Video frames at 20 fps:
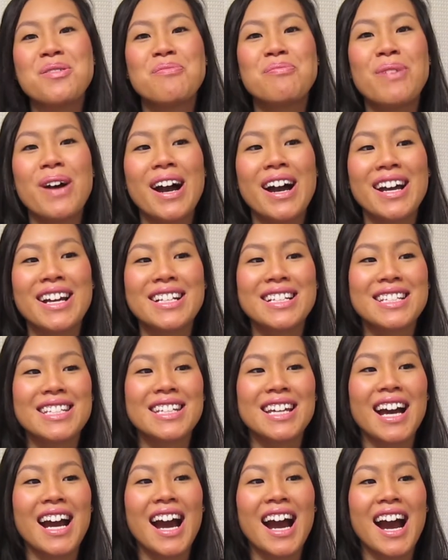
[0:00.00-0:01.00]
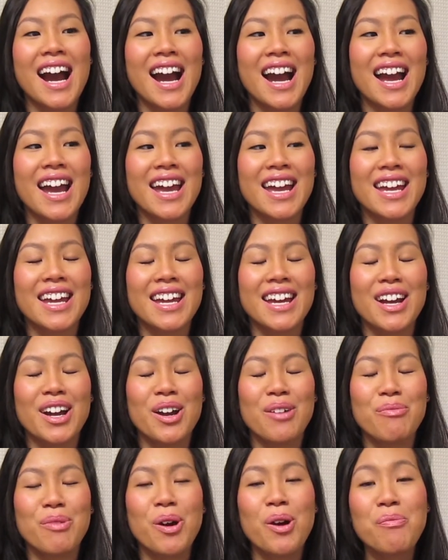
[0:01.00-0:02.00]
But I
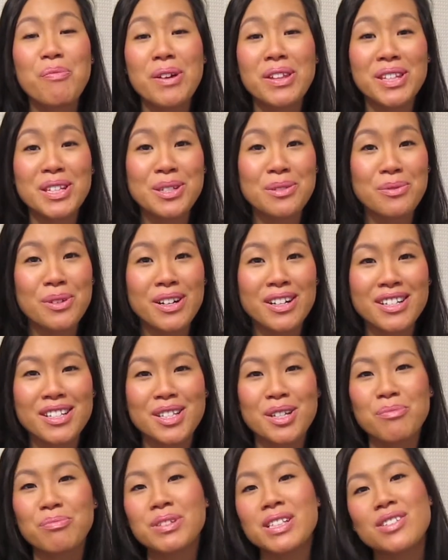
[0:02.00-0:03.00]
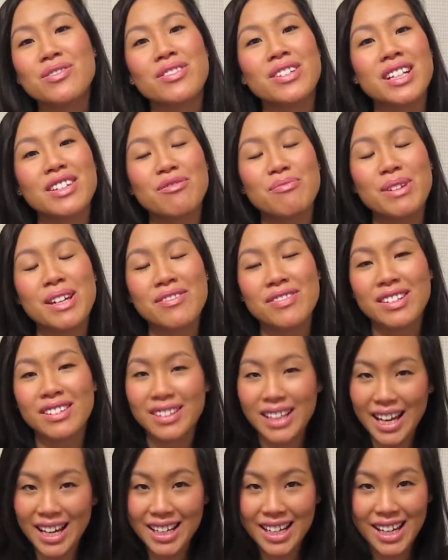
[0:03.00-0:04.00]
am hoping this works, so please forgive me if the
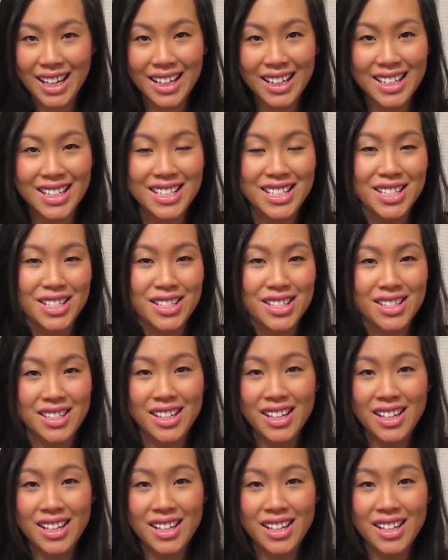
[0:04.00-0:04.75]
lighting is